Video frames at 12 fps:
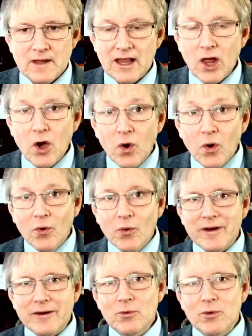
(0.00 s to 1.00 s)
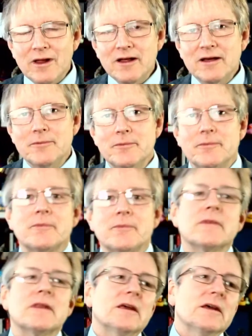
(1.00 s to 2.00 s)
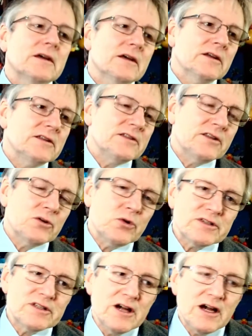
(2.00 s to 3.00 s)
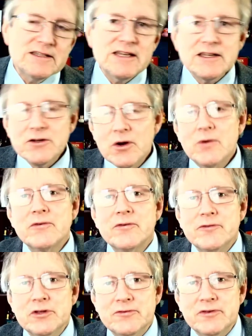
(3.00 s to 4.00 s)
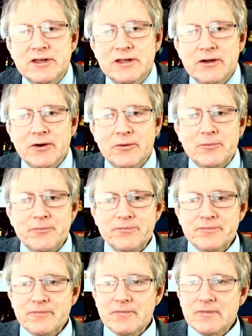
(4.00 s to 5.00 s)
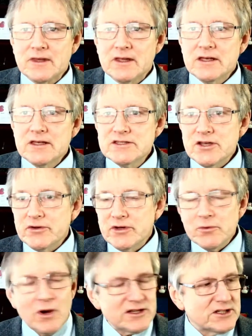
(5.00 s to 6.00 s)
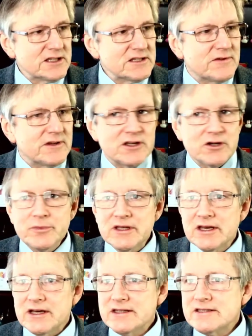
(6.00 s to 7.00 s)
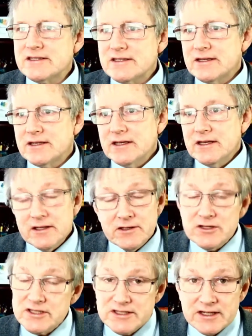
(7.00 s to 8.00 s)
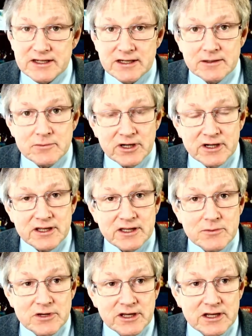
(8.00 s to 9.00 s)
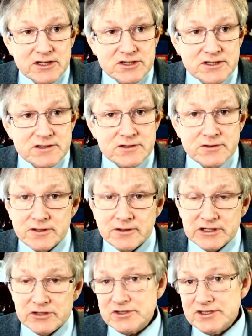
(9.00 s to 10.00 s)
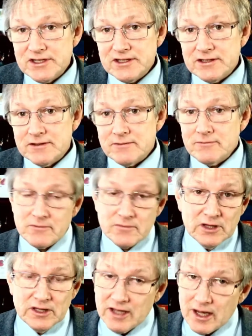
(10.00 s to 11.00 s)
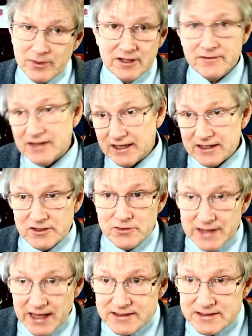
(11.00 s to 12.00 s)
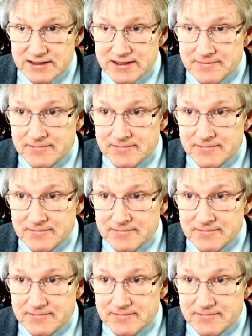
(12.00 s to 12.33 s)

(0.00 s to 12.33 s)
Hello and welcome to the course content overview video. So you're watching this video because you're studying marketing communications or you're interested in the topic of getting to yes.